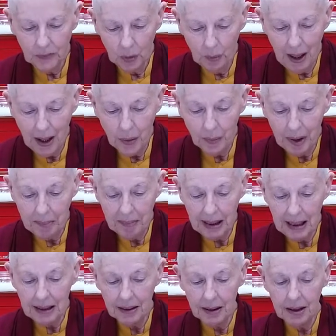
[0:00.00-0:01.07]
when we
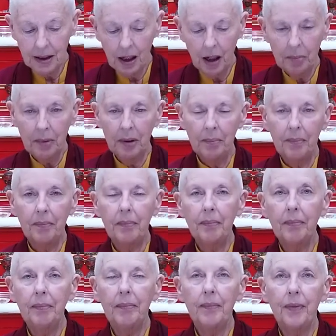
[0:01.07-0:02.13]
meet the Dharma
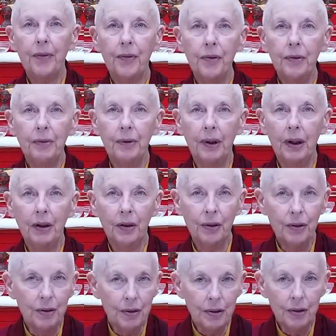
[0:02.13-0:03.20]
through a
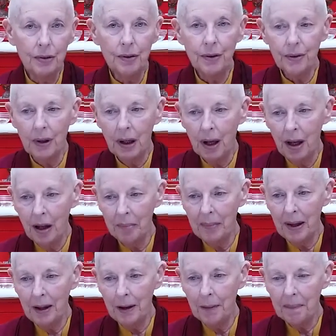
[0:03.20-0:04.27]
guru, through a
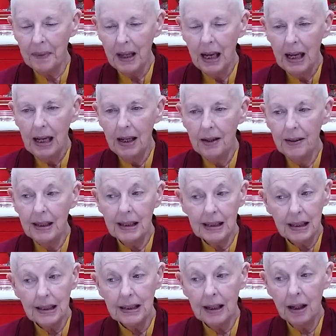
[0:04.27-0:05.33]
lama, this
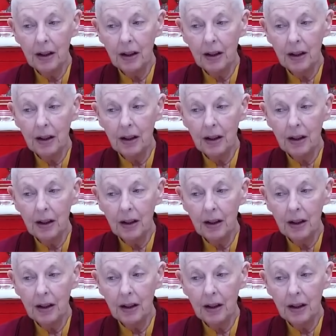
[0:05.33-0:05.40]
is